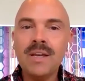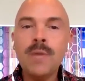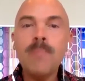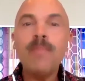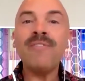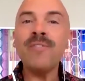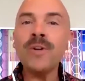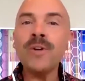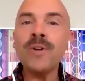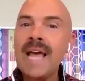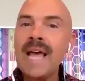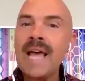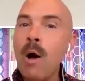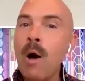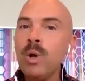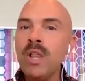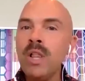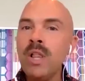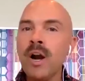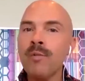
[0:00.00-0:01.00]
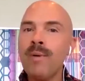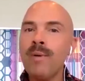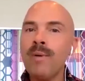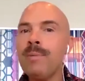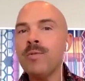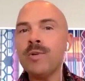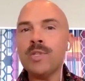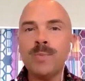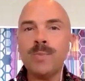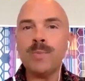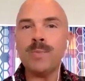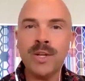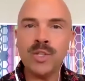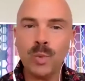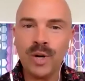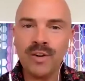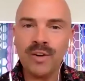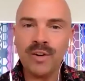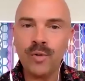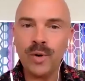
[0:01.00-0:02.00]
But first, how will our rapid response
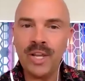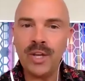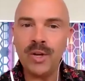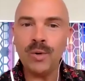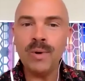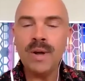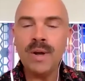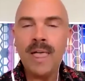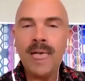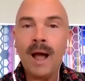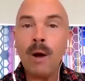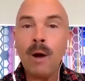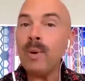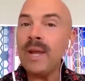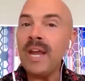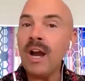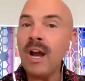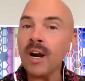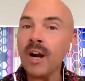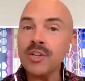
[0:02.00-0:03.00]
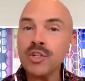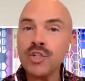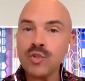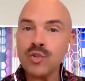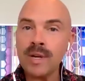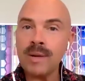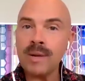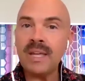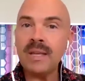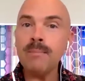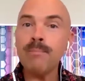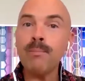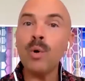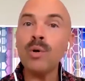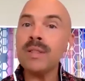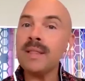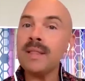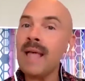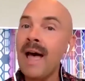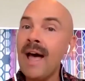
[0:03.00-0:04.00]
work for you? We are streaming
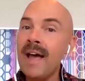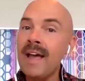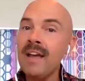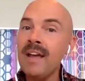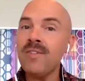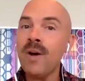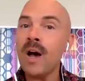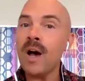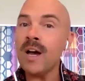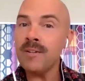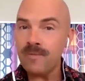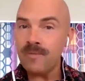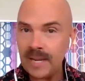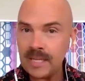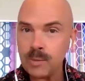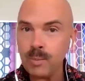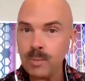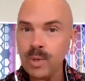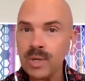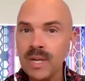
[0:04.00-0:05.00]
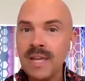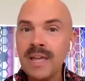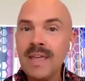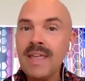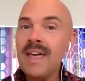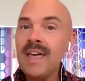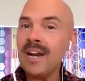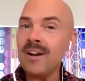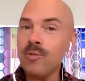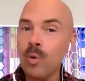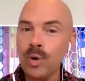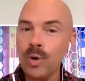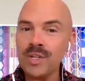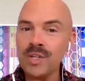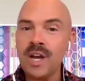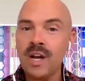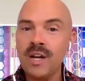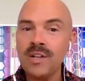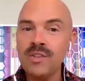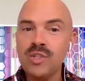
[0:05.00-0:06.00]
both live on Facebook and, of
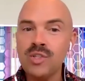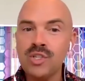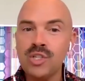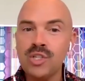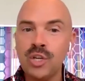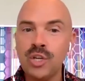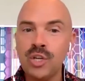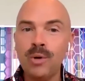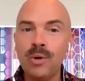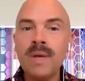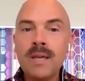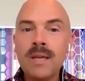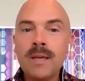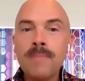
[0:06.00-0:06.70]
course, on Zoom.